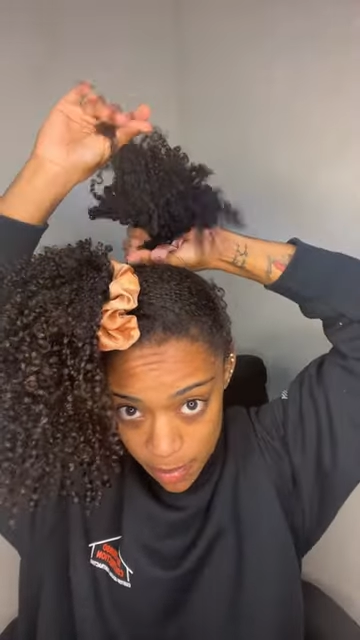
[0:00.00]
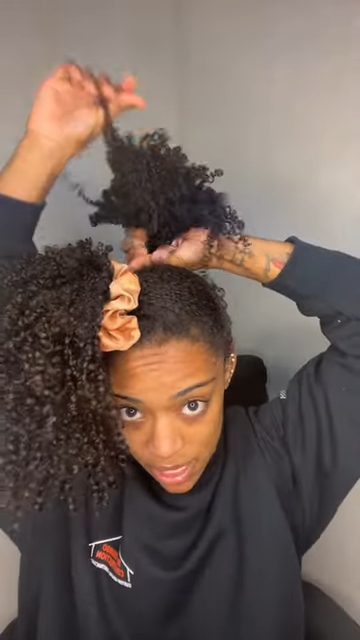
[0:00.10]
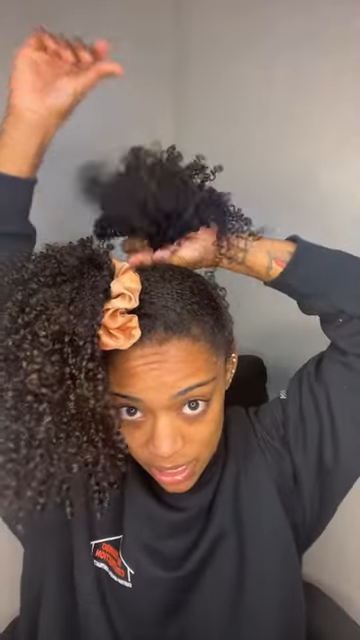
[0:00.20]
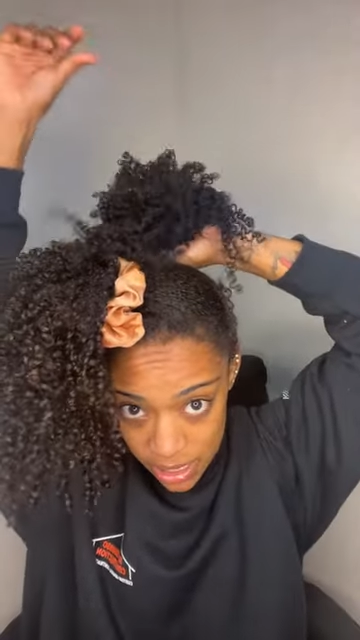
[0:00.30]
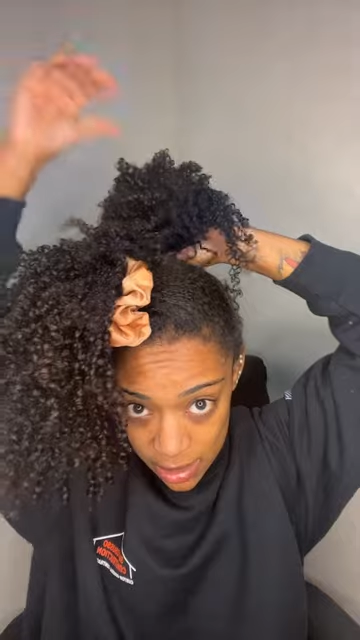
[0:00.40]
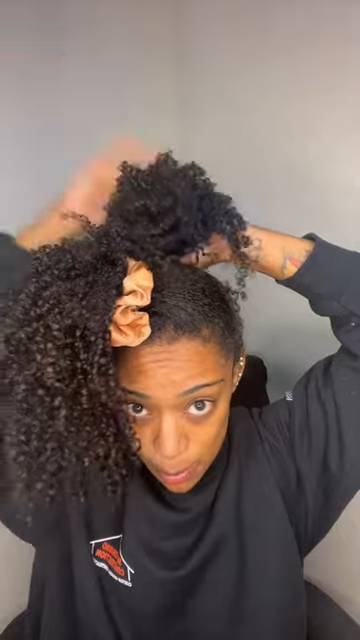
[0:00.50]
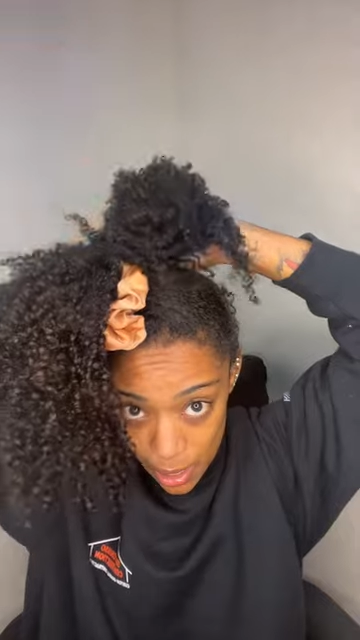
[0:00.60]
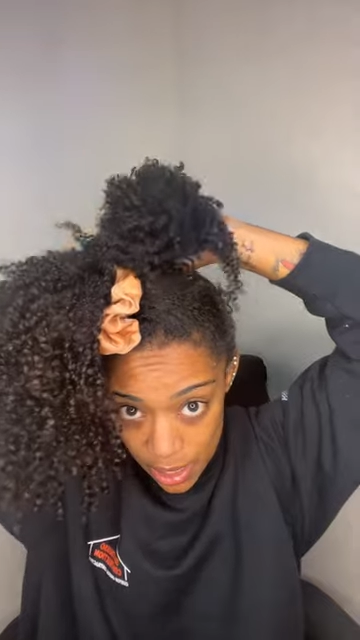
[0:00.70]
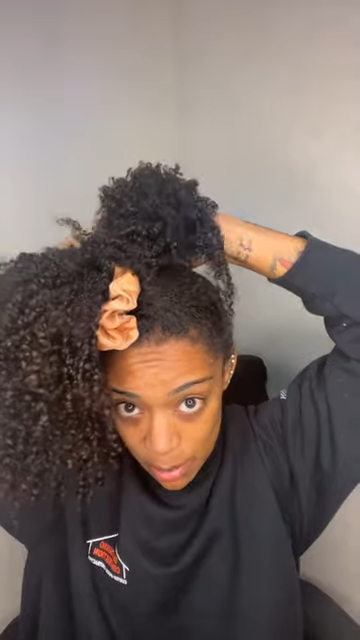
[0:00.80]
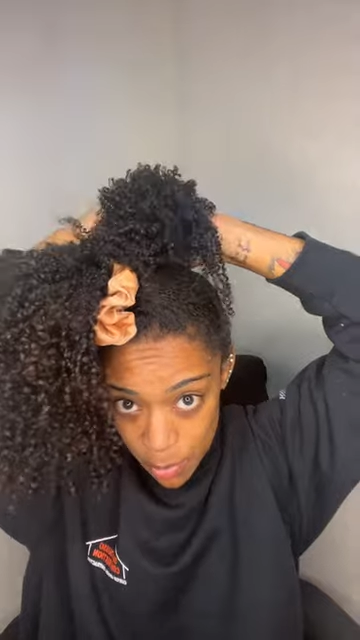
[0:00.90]
banding
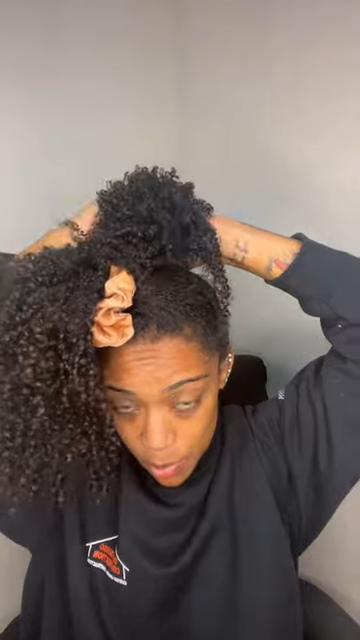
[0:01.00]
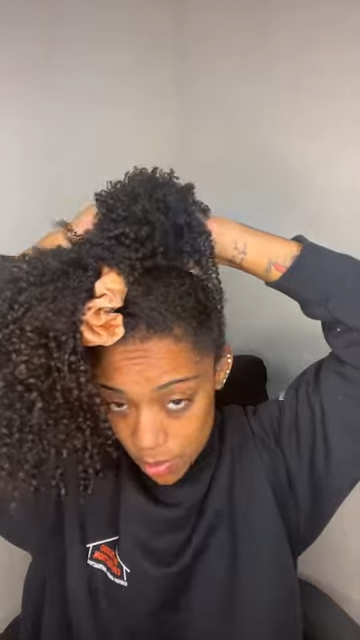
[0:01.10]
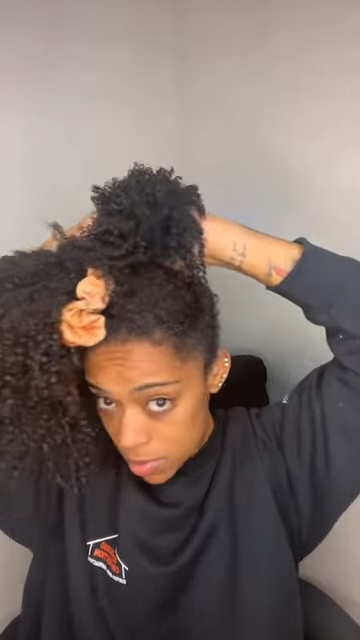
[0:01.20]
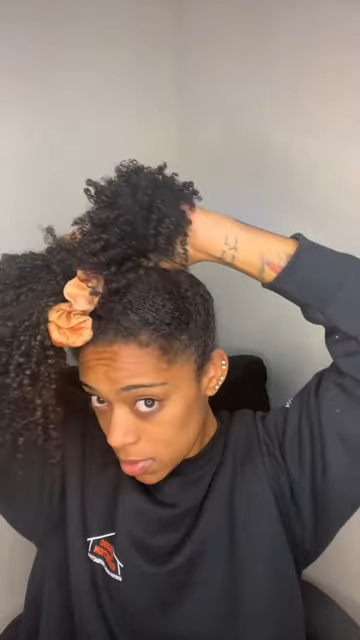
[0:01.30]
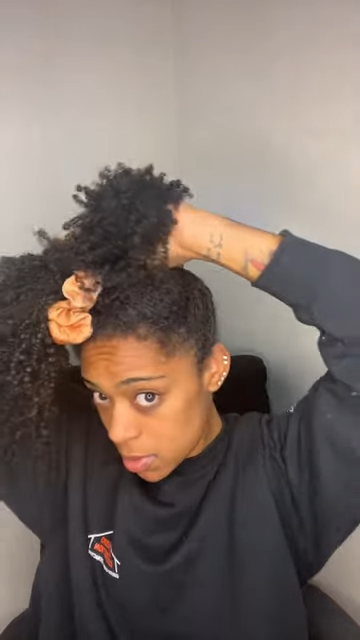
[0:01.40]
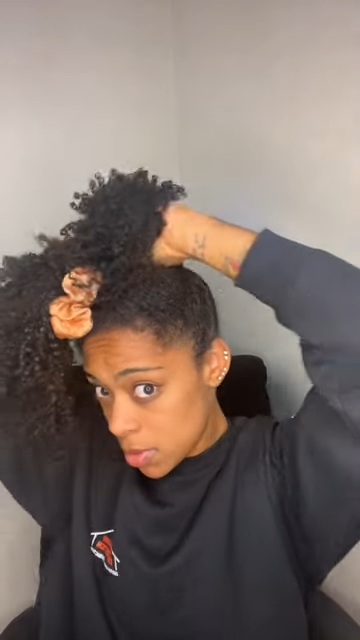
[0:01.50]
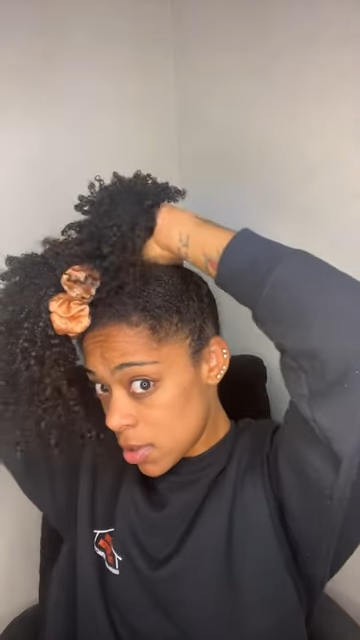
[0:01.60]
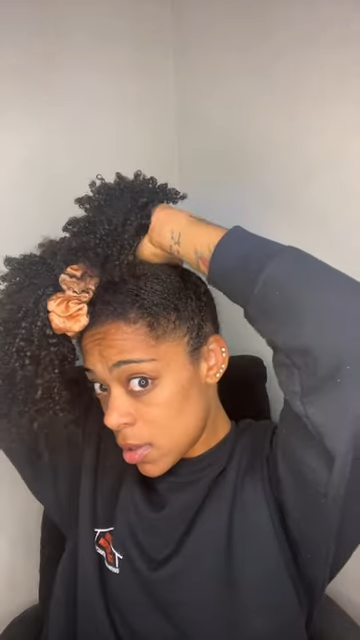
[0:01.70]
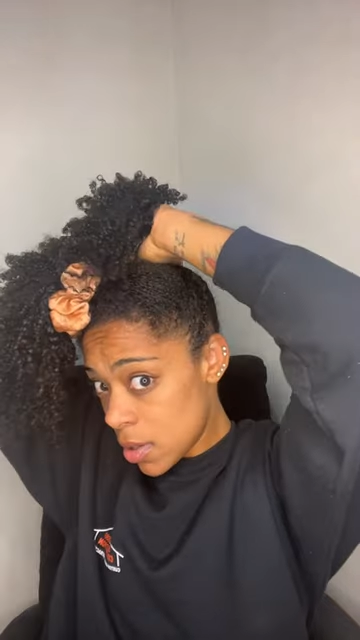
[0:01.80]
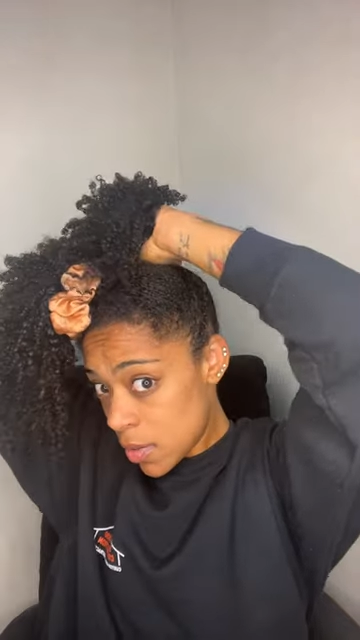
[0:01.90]
pineapple.
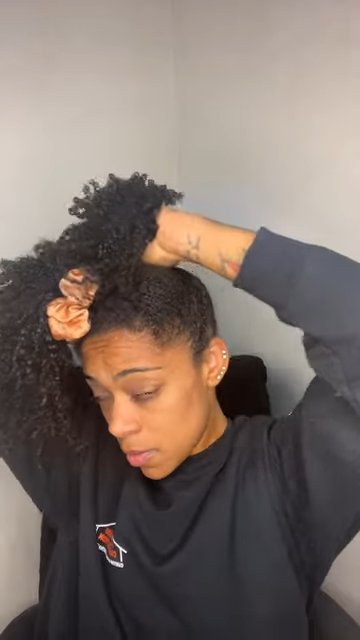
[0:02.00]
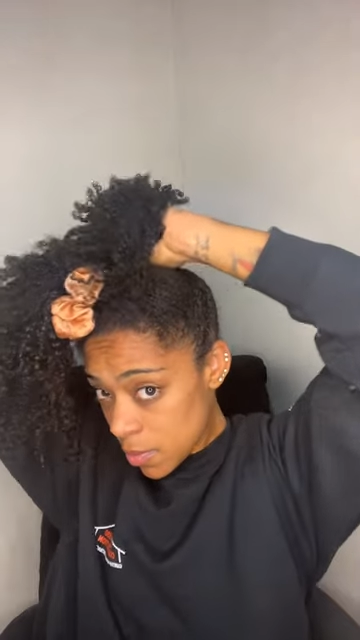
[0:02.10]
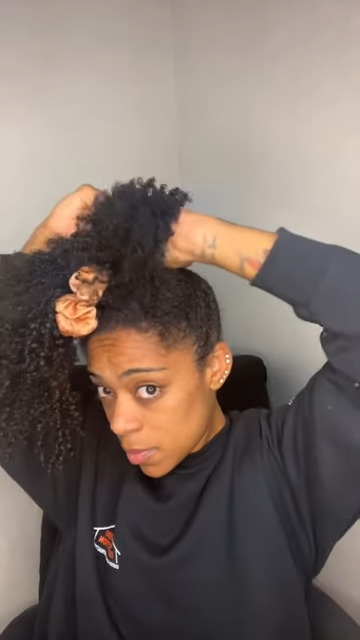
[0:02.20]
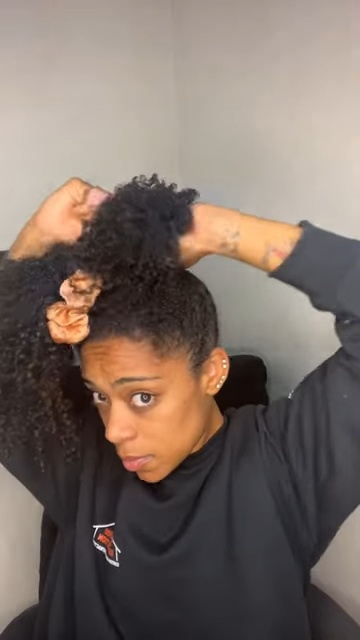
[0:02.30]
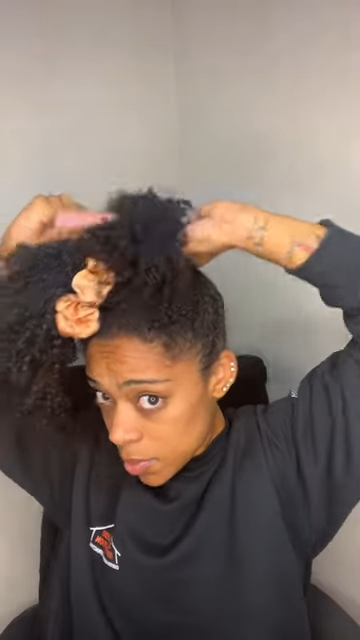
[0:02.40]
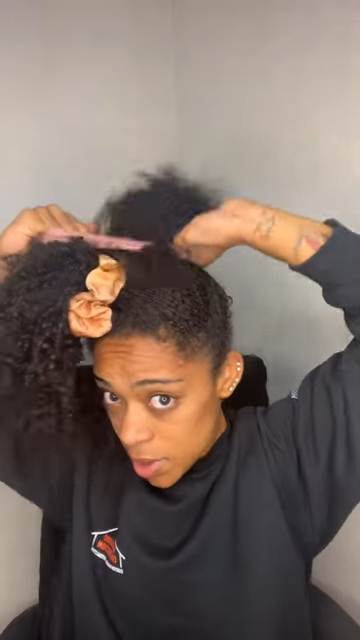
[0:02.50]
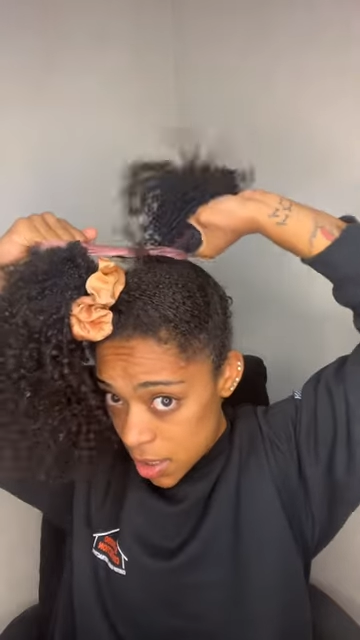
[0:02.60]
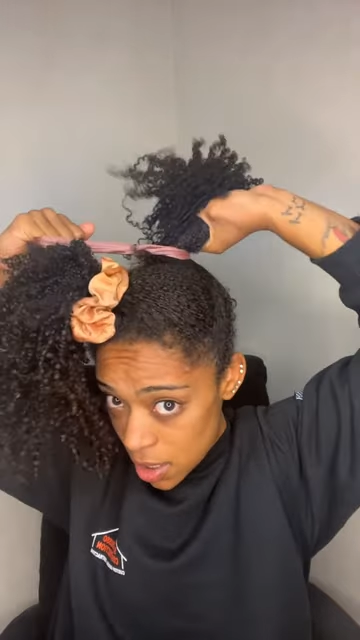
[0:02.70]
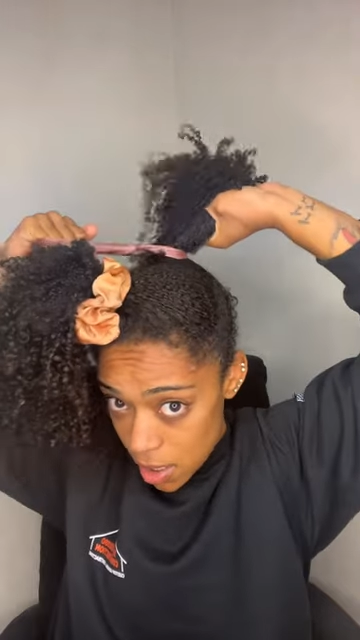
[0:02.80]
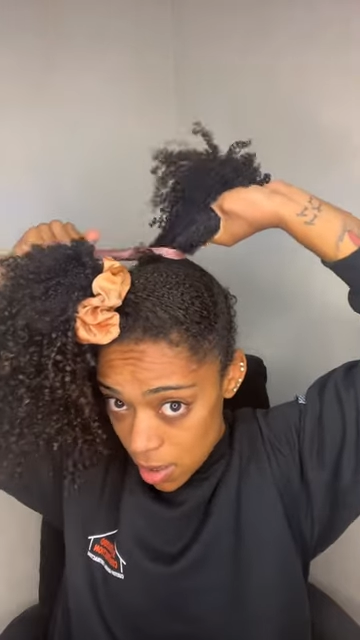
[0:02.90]
Put
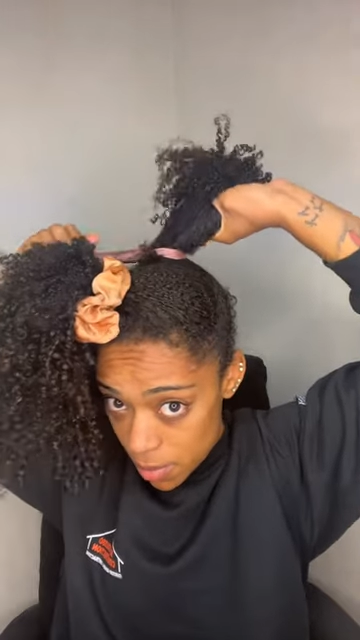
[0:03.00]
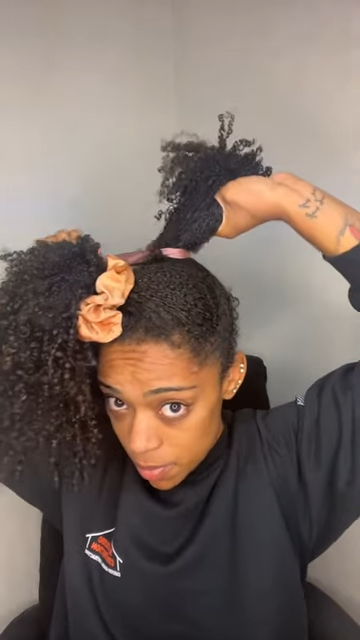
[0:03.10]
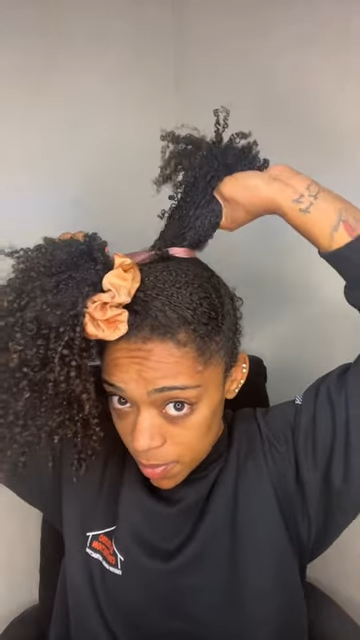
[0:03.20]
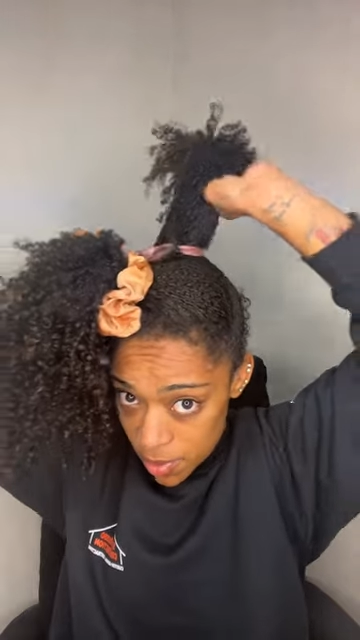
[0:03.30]
it up.